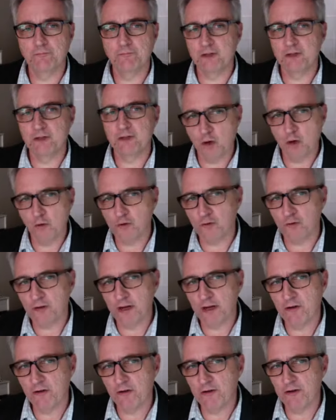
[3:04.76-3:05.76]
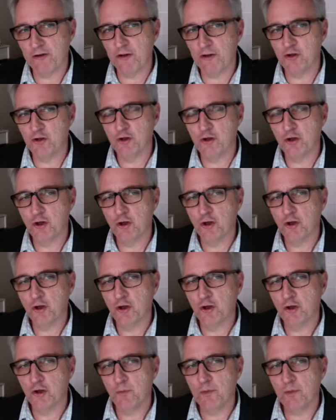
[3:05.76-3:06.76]
But cultural heritage
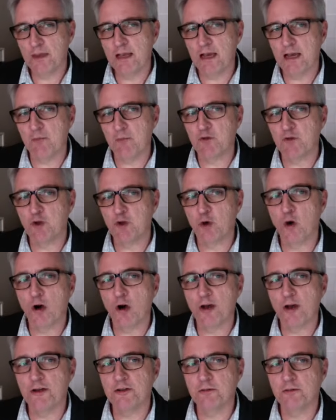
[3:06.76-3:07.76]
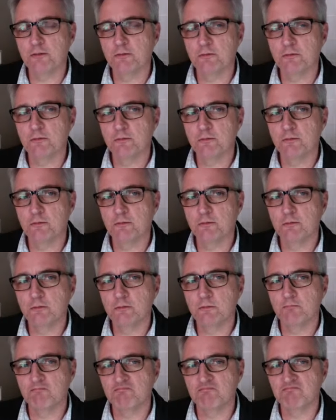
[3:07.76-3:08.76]
becomes quite
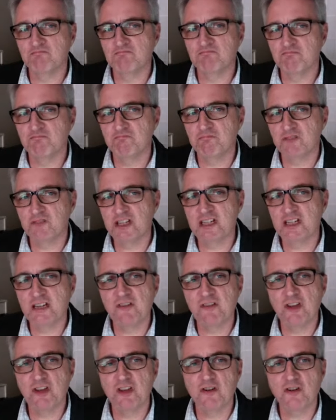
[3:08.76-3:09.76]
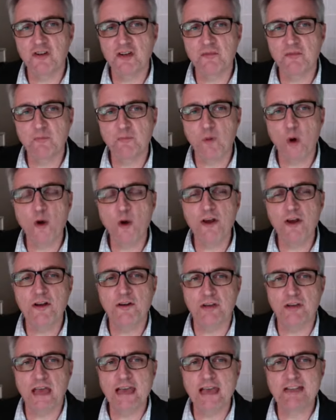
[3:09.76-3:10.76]
significant and
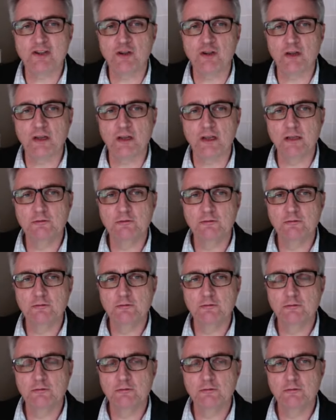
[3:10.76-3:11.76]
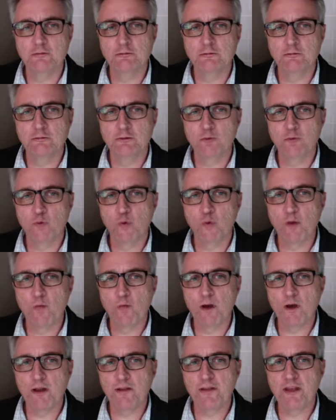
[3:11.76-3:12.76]
poignant, actually, when
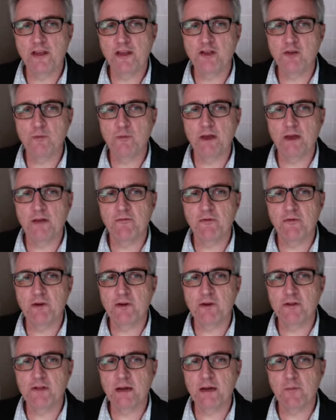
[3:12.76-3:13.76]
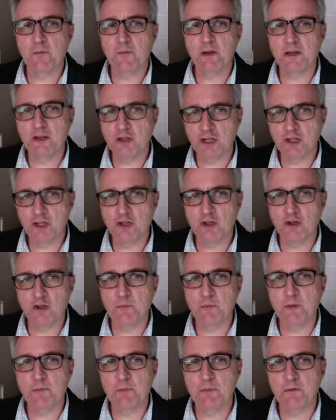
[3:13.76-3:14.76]
one thinks about, for example, Indigenous
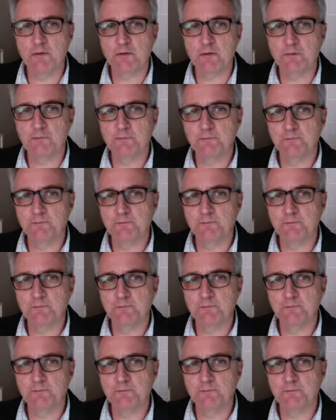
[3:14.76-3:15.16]
peoples.